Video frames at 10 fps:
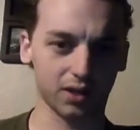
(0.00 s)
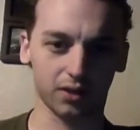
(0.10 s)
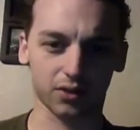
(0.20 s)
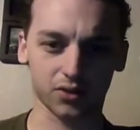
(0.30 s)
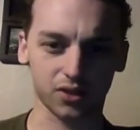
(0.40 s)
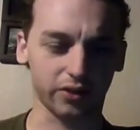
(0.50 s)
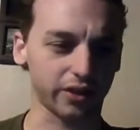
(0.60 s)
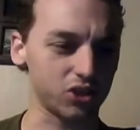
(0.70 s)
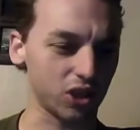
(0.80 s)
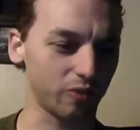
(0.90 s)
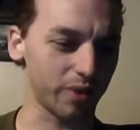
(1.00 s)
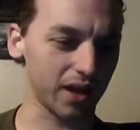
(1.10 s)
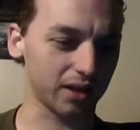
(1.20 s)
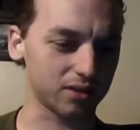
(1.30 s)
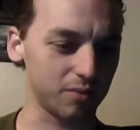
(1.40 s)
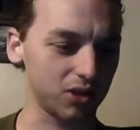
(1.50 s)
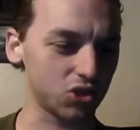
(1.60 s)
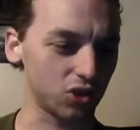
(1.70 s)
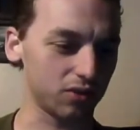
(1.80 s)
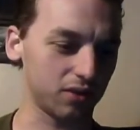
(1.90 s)
in a little silica gel pack to make
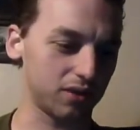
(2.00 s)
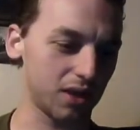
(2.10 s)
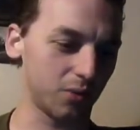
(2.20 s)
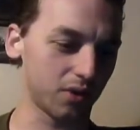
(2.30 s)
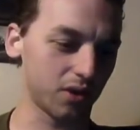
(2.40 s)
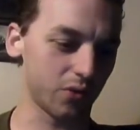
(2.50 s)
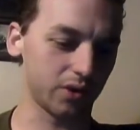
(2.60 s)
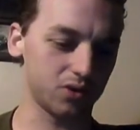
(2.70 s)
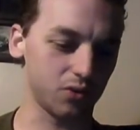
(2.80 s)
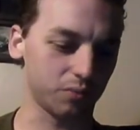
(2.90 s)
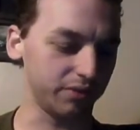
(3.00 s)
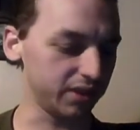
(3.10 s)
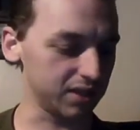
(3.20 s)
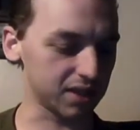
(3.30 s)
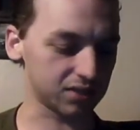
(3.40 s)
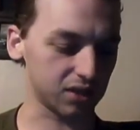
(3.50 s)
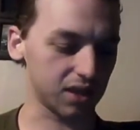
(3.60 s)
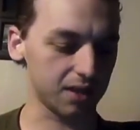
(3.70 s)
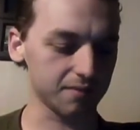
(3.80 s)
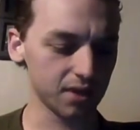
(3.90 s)
sure that they were going to completely
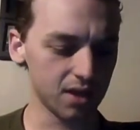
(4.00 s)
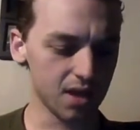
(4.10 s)
desiccate.